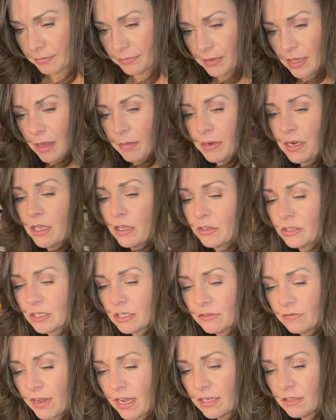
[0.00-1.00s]
going to use
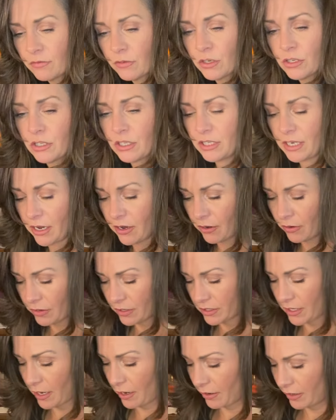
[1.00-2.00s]
this Vice Versa Tarot
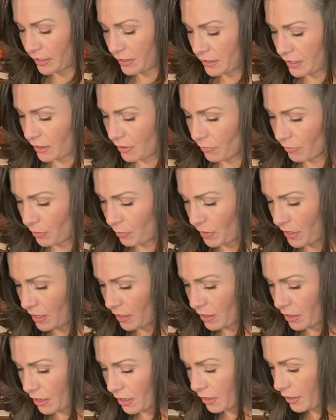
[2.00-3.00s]
because I already see a
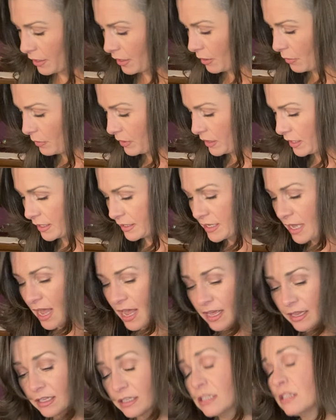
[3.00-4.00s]
repeat card here with this.
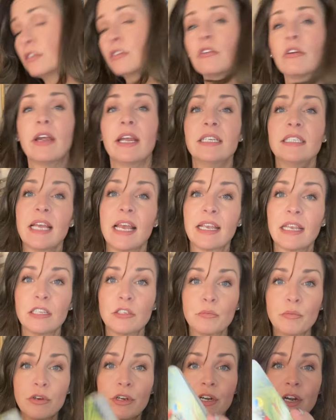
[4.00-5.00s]
This is a great deck. It's
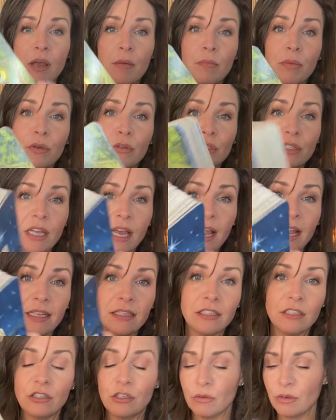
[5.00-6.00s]
printed on both
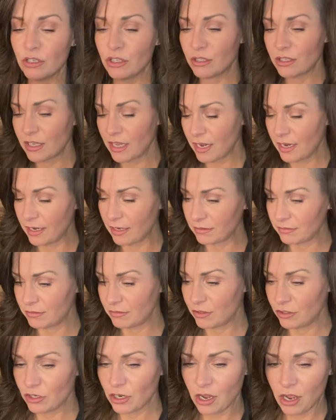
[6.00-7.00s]
sides, and so it just kind
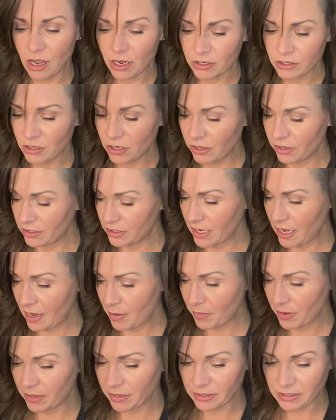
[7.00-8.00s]
of talks all the
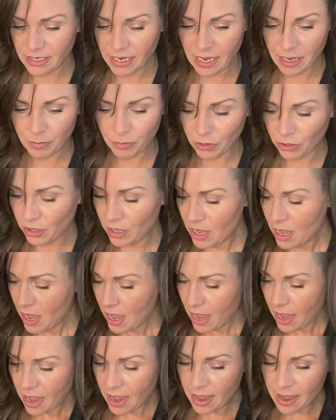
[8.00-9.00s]
time on the table.
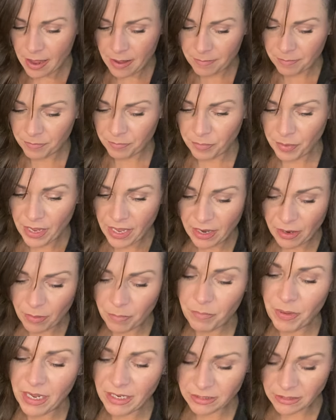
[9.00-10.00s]
But
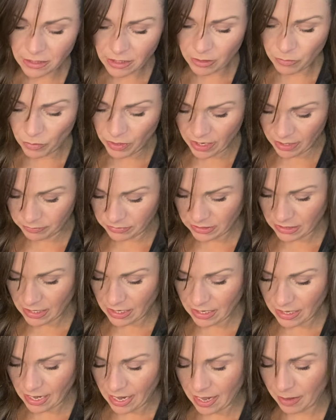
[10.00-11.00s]
basically what I'm
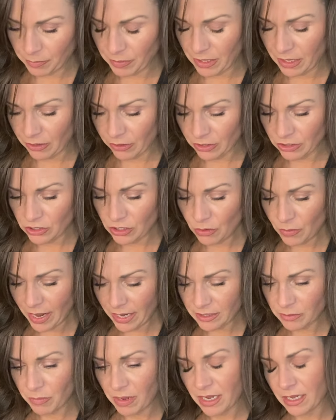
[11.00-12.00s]
seeing happen here is you
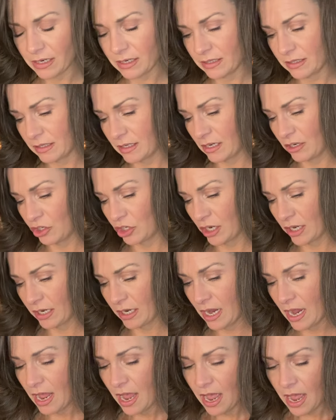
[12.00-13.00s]
had to make a
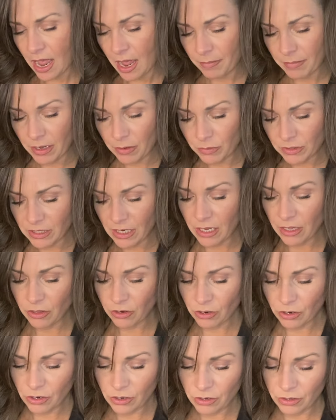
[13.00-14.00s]
decision. It was
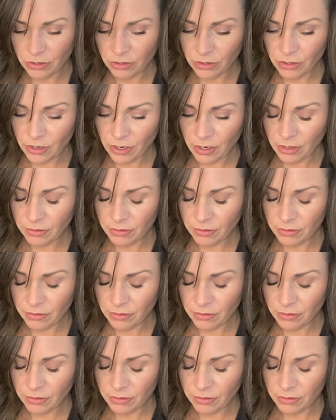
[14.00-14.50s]
either,